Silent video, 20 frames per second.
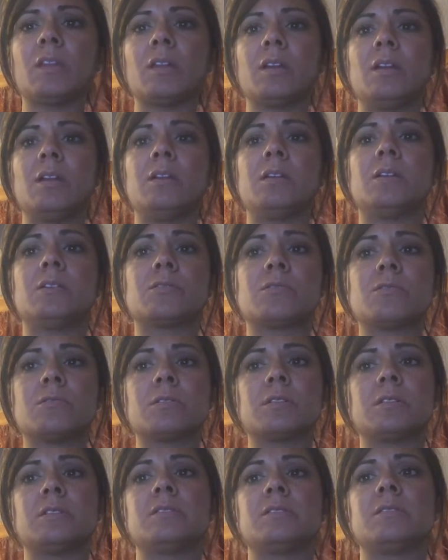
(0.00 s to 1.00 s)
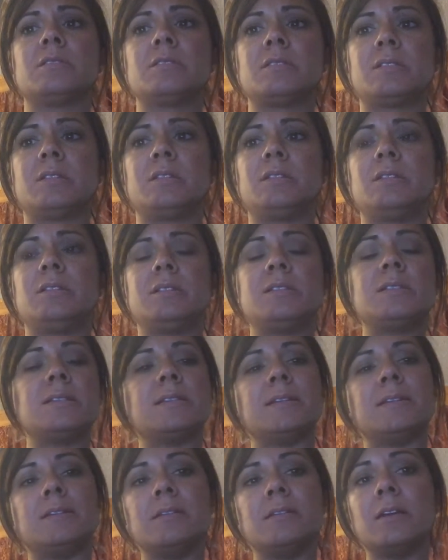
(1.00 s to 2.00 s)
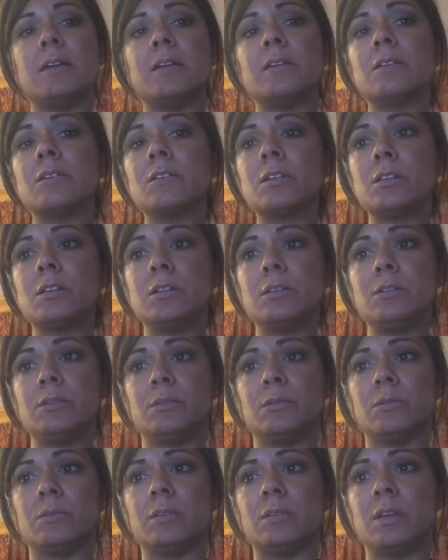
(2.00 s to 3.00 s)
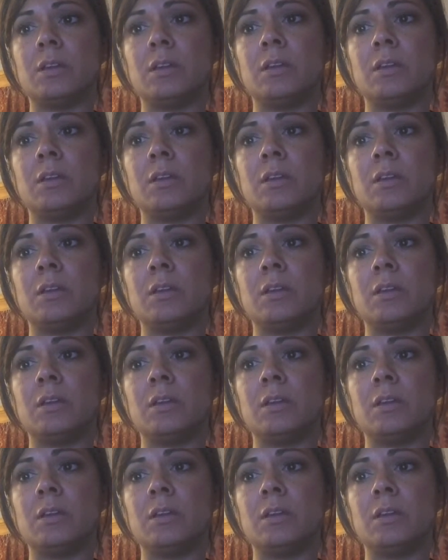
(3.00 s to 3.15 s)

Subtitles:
and according to the CDC, they include